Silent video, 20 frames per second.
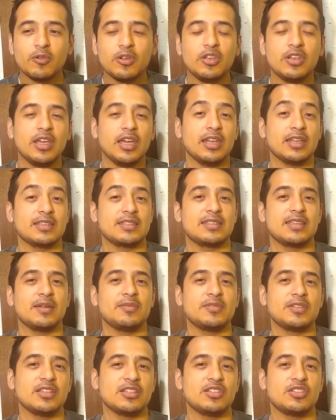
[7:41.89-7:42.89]
when you get
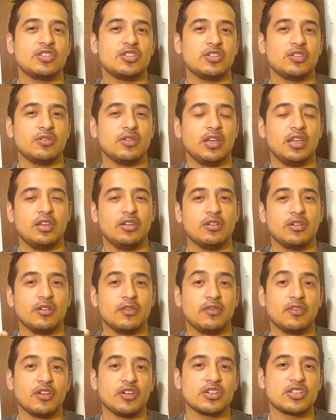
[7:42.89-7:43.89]
accepted to a
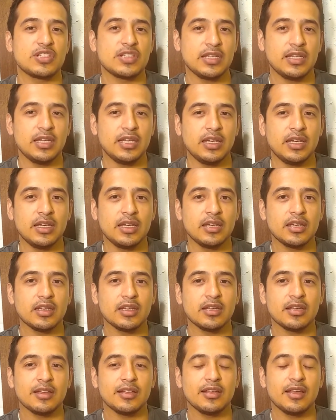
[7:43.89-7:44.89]
university,
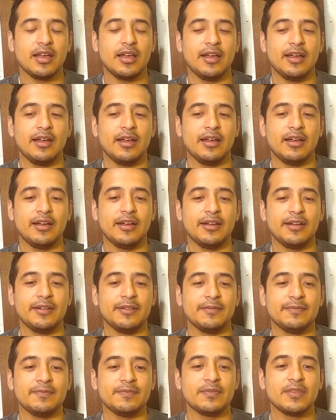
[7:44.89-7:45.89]

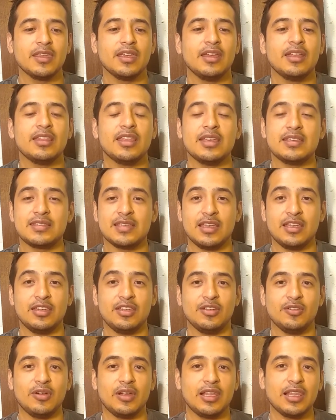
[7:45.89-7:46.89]
they
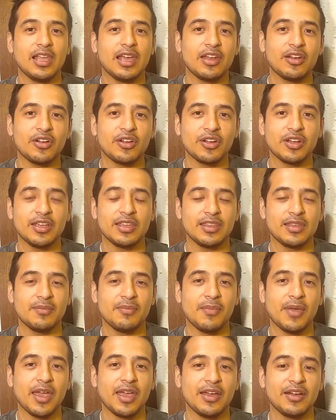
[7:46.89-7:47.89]
send you a letter in
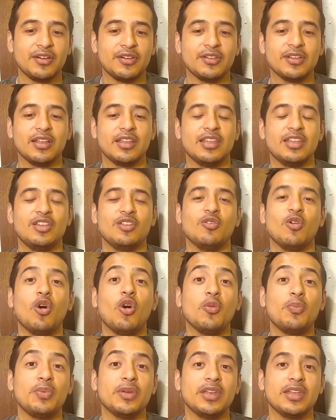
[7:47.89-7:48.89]
the mail, and then you
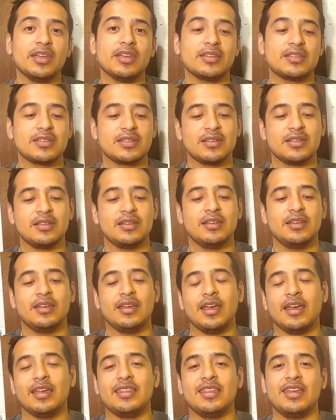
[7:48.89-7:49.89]
open it,
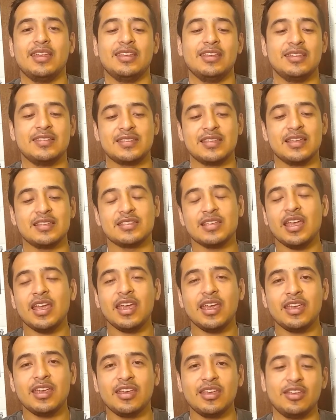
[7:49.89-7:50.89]
and then it says,
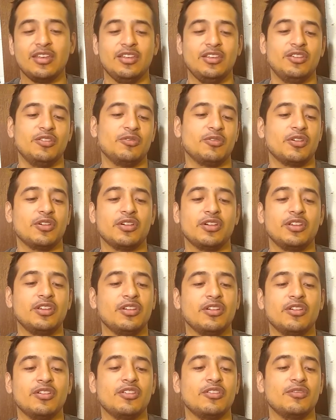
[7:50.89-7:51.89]
"Hey, you were,
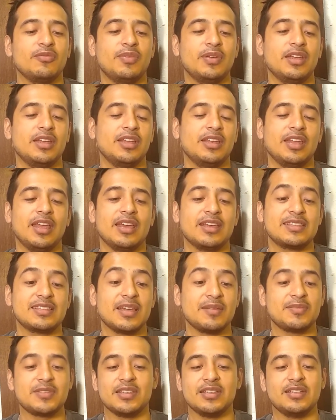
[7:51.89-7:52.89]
you know, you've been
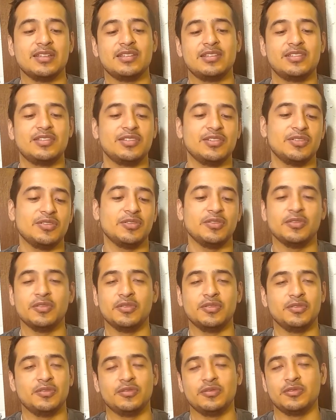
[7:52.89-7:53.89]
accepted
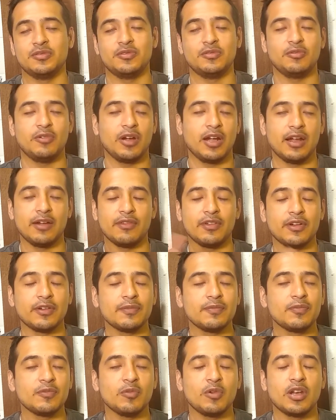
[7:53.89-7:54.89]
to
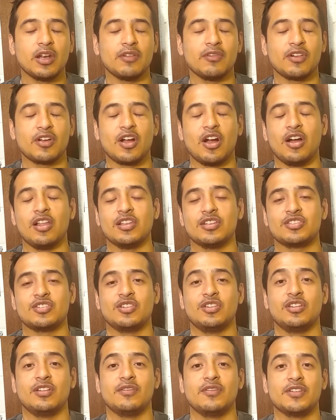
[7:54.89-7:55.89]
wherever, whatever college
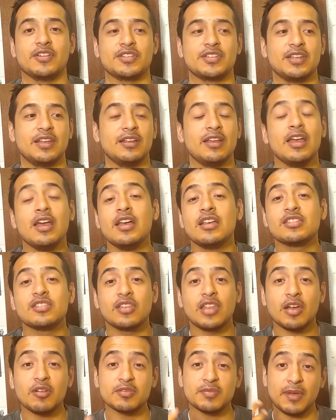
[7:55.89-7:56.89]
or university."
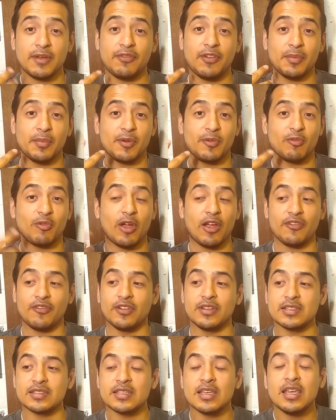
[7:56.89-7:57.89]
So that was my frame of
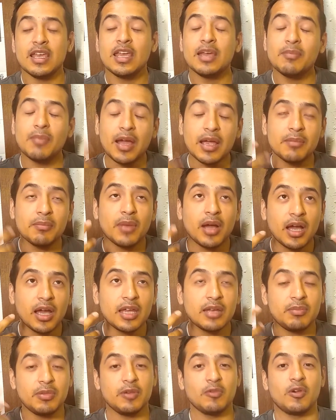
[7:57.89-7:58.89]
reference. In my
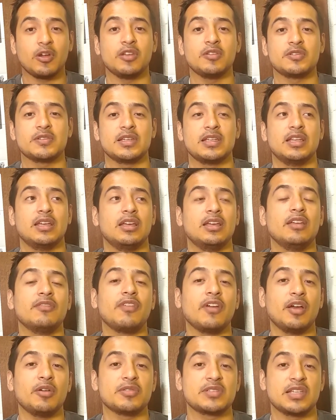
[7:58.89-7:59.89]
mind, BYU was gonna,
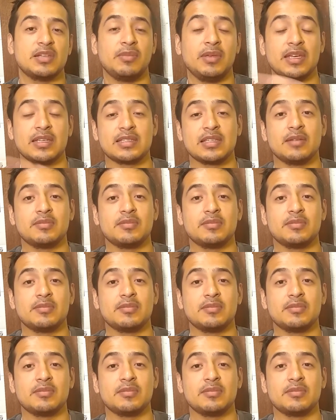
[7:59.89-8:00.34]
if I was gonna be